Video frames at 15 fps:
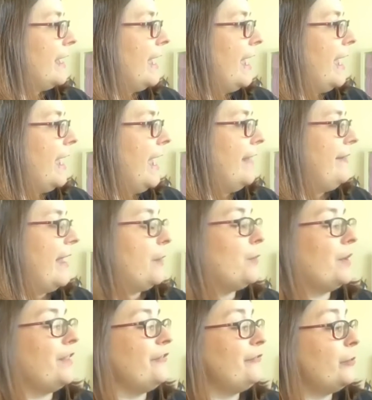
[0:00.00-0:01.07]
and they were
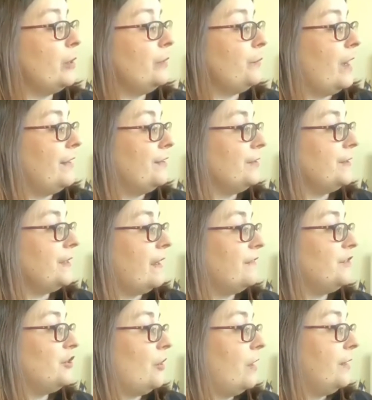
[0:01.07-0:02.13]
the forerunners of
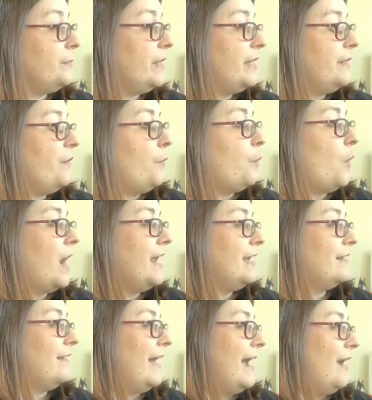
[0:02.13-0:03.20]
Charmin, White
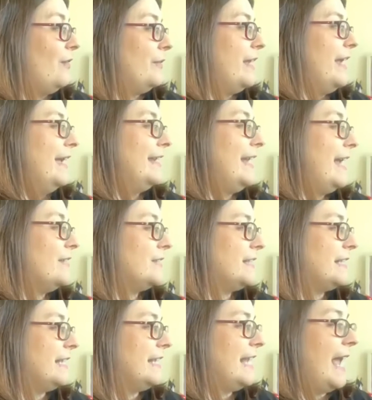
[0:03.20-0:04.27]
Cloud,
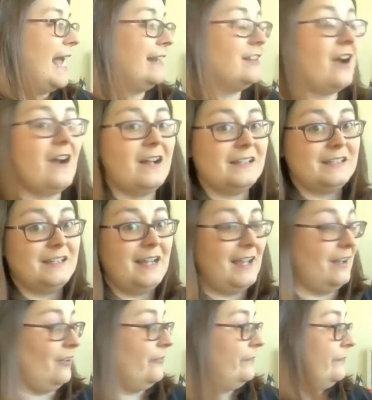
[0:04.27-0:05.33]
Kelsey, and
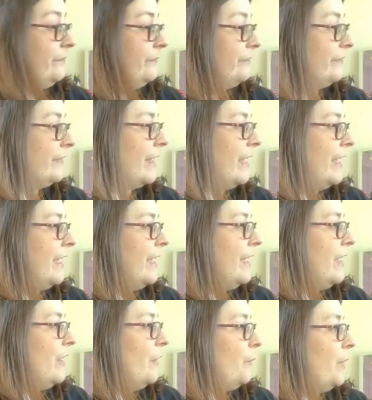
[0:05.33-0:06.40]
Cottonelle.
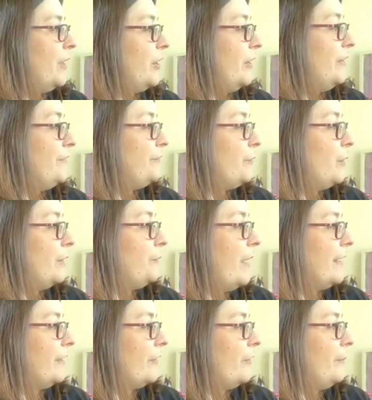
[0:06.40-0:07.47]
We couldn't afford
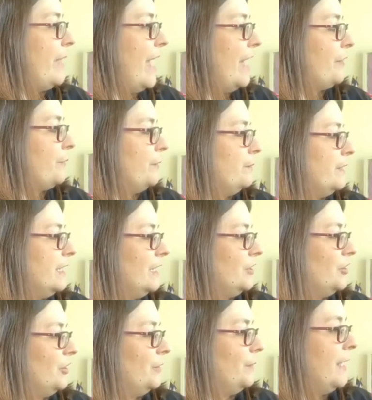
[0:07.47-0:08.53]
regular bathroom
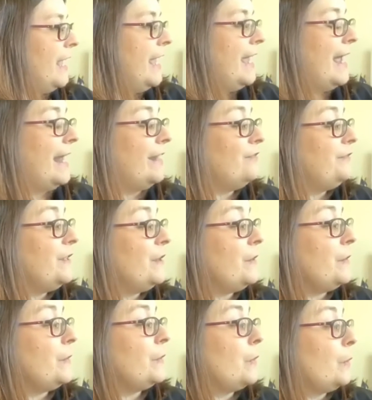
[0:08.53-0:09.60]
tissue, and a
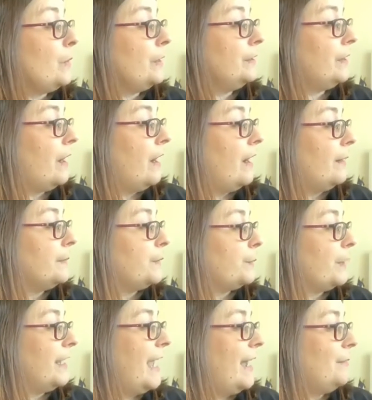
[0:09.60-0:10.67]
few corn cobs were
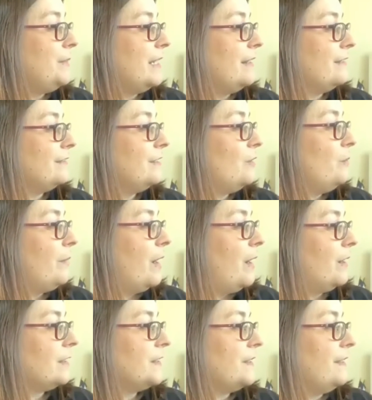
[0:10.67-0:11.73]
kept in a little
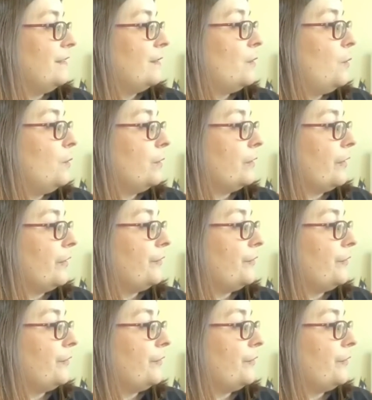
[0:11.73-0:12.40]
box in the corner for